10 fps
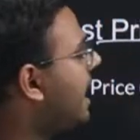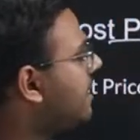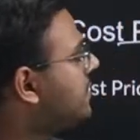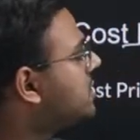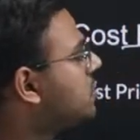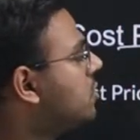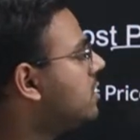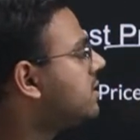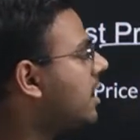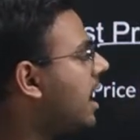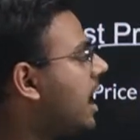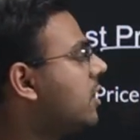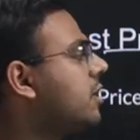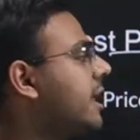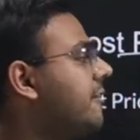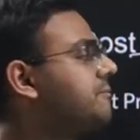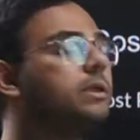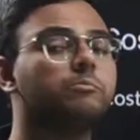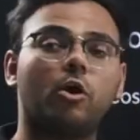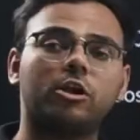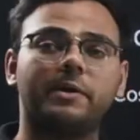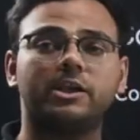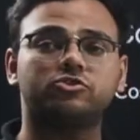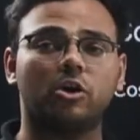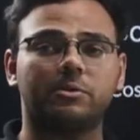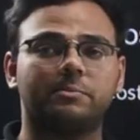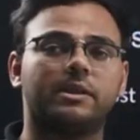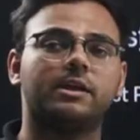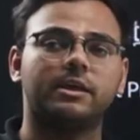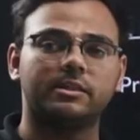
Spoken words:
at which goods are or have been bought by a shopkeeper.